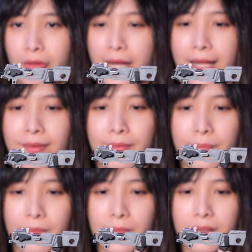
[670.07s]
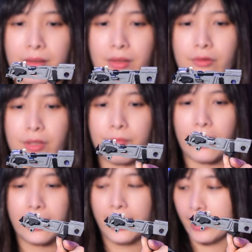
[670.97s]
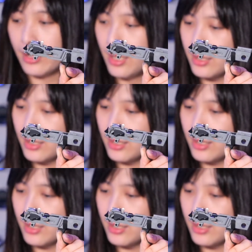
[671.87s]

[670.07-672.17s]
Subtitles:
that grip right there.